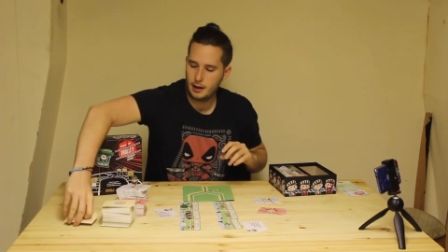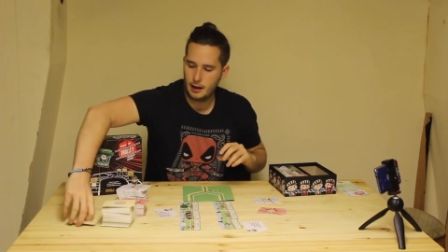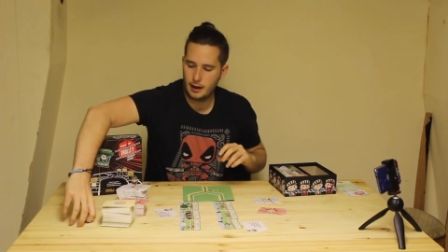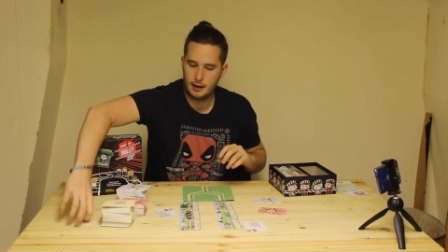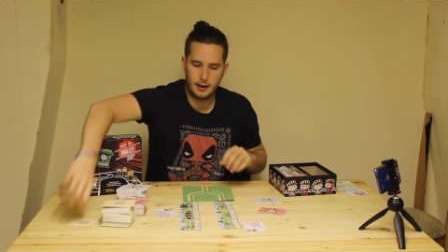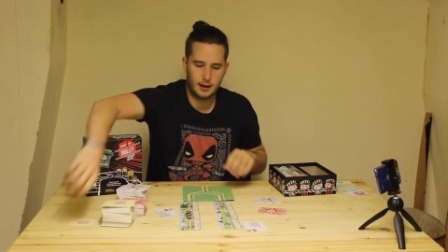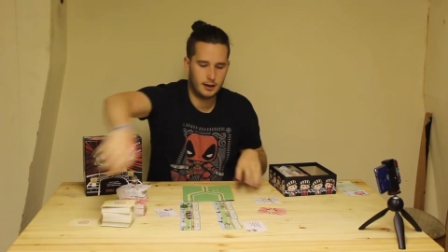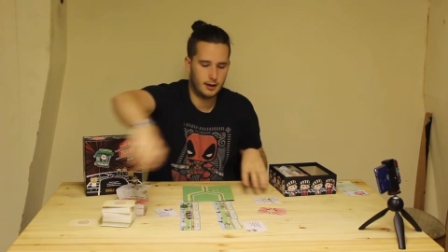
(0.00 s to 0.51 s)

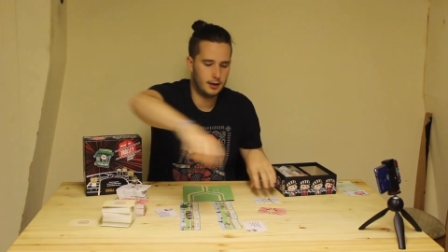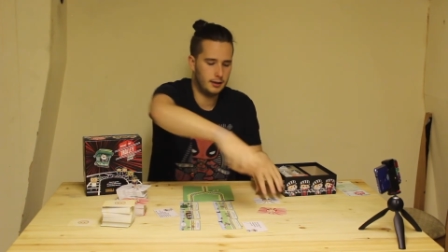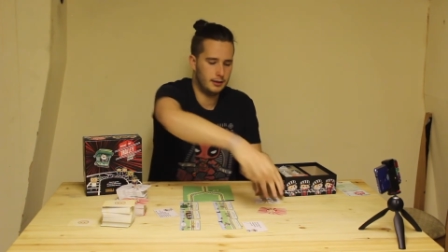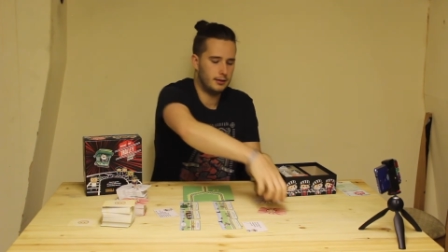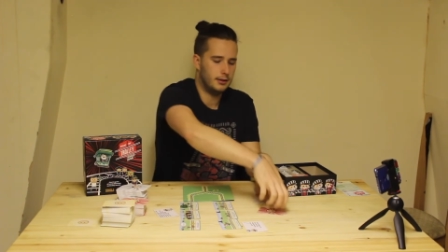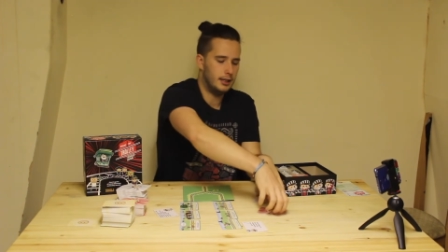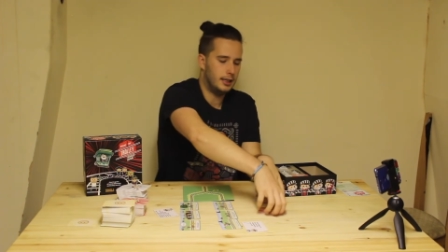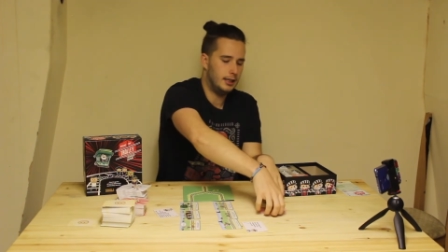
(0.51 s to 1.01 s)
And then it
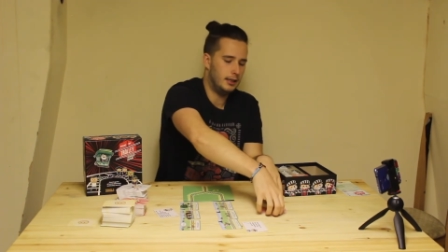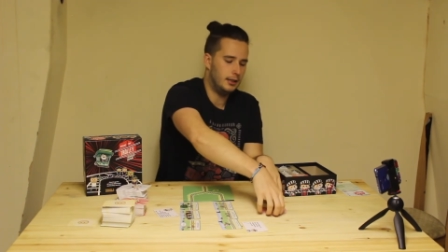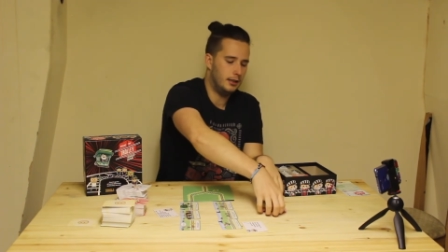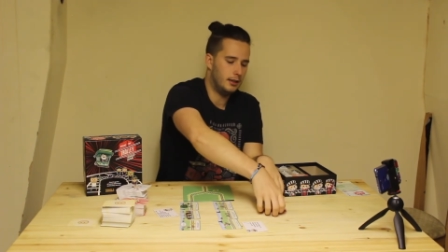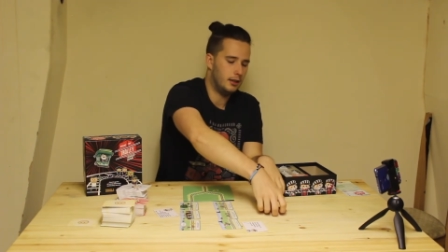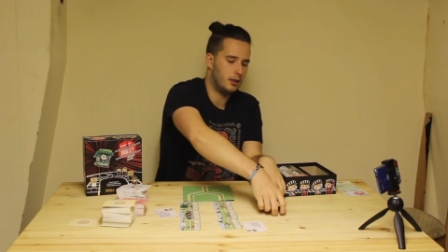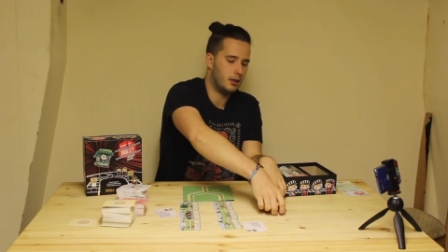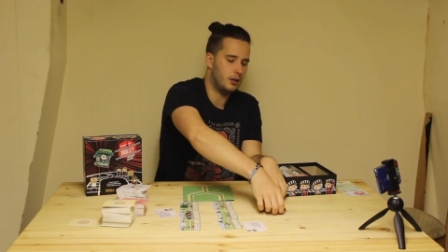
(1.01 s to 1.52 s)
is
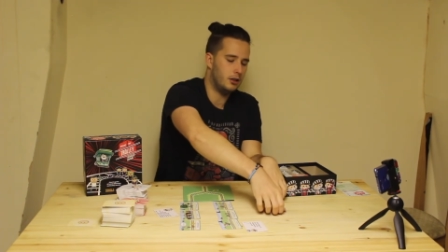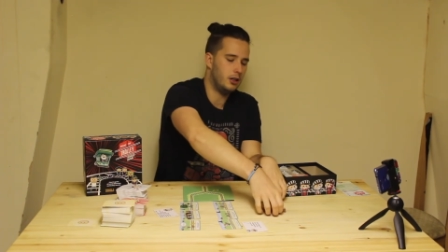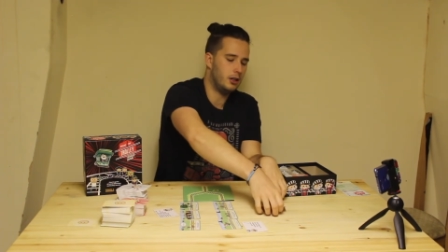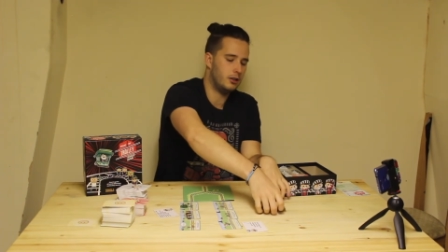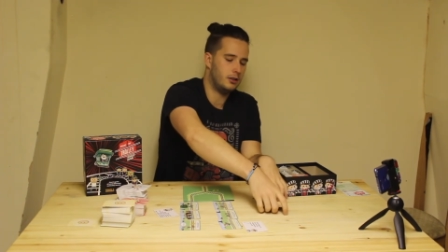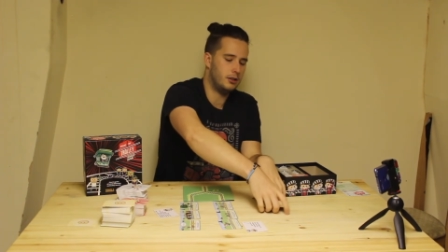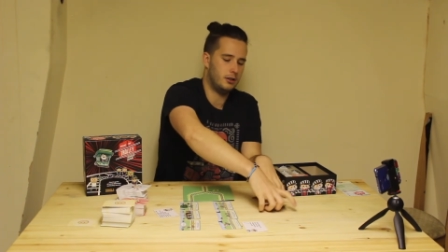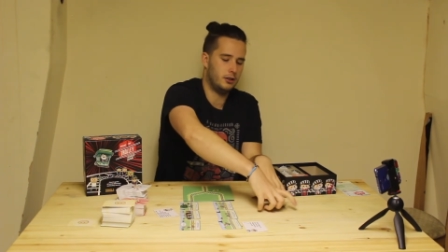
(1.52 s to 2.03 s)
the
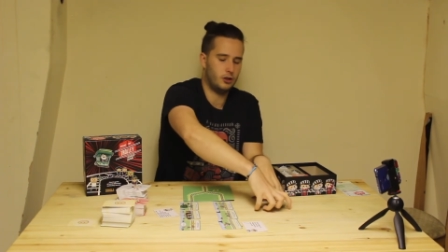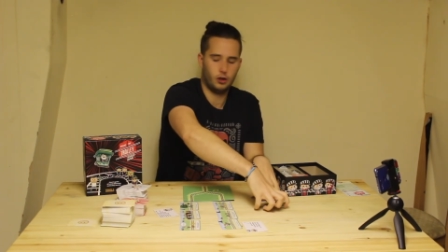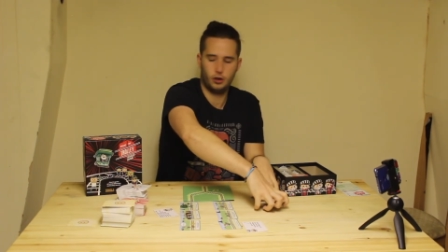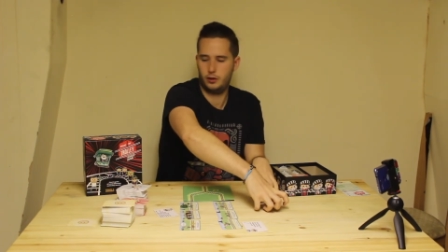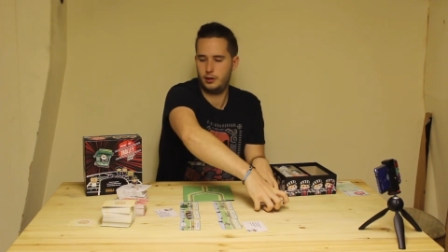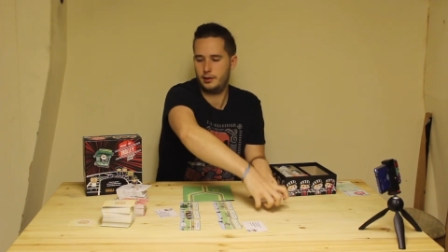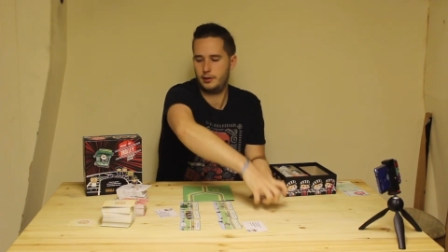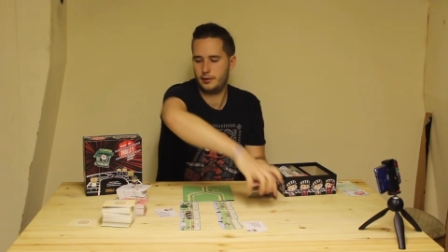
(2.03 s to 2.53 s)
conductor's
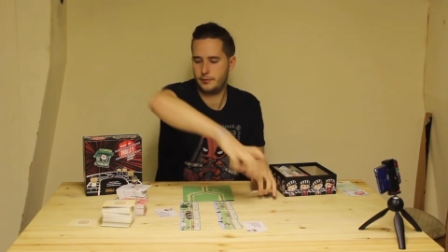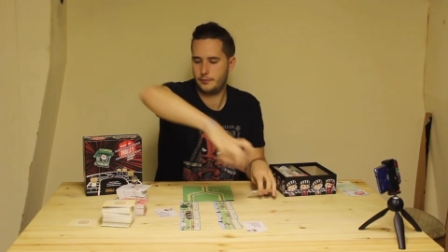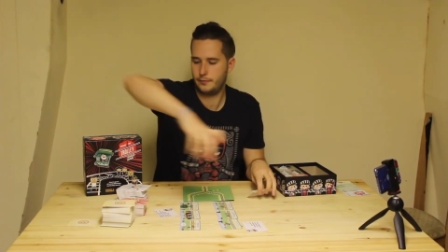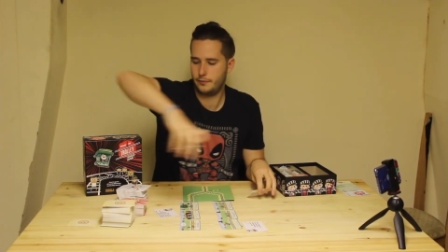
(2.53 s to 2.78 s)
choice.